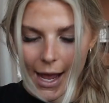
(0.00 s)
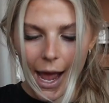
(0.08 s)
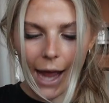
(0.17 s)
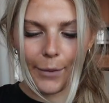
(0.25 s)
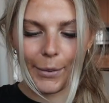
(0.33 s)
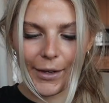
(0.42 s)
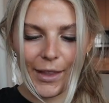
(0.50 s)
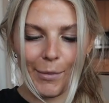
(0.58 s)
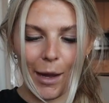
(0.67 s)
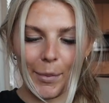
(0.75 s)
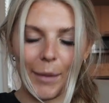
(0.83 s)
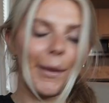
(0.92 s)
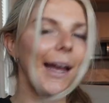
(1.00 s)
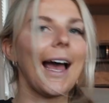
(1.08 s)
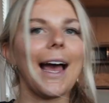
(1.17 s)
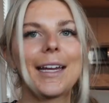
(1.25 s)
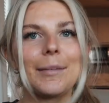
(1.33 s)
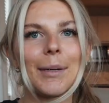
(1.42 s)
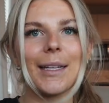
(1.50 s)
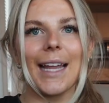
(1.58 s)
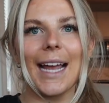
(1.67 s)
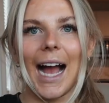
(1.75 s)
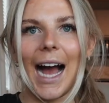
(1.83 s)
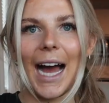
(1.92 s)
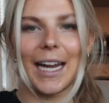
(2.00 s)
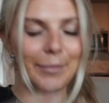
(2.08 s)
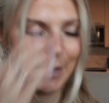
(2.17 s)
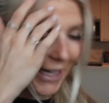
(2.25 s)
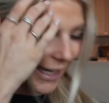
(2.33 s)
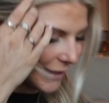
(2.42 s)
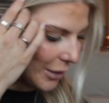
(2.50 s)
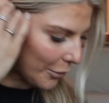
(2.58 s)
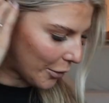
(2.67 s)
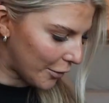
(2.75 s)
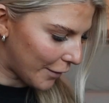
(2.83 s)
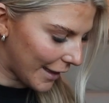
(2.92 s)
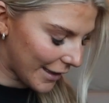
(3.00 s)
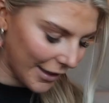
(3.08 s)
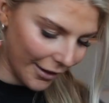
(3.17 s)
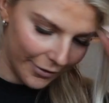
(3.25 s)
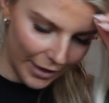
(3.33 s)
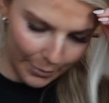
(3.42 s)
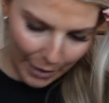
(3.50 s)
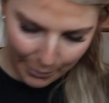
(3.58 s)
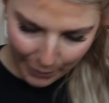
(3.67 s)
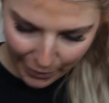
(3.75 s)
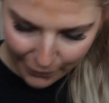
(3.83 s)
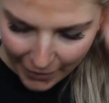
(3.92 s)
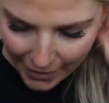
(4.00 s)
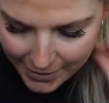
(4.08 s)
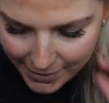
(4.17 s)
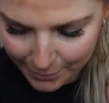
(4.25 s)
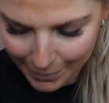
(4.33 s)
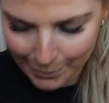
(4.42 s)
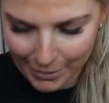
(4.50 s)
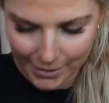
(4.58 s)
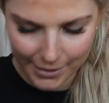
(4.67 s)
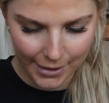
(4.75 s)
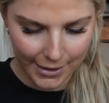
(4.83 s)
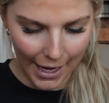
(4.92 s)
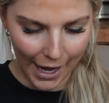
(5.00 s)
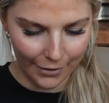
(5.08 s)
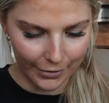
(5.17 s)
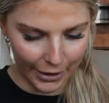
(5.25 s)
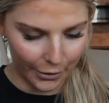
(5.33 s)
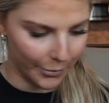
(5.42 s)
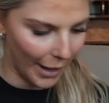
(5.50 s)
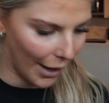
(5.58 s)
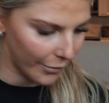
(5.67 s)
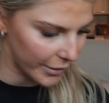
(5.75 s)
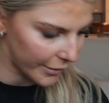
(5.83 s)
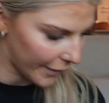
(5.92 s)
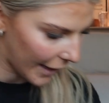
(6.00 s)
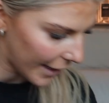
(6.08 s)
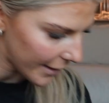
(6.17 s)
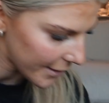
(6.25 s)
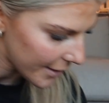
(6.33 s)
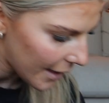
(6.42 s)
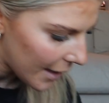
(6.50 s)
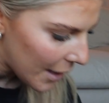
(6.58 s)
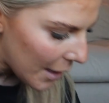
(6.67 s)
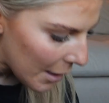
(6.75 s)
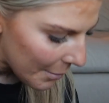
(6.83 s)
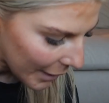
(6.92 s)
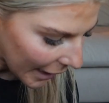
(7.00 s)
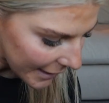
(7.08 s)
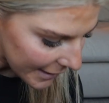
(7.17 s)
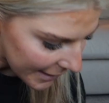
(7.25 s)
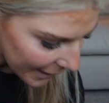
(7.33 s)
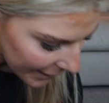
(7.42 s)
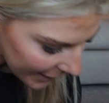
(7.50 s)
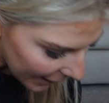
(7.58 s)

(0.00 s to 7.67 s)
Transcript: I wear them up on my head, but like on me, I don't know if I love them on my face, and maybe it's because I have like a round face. But I did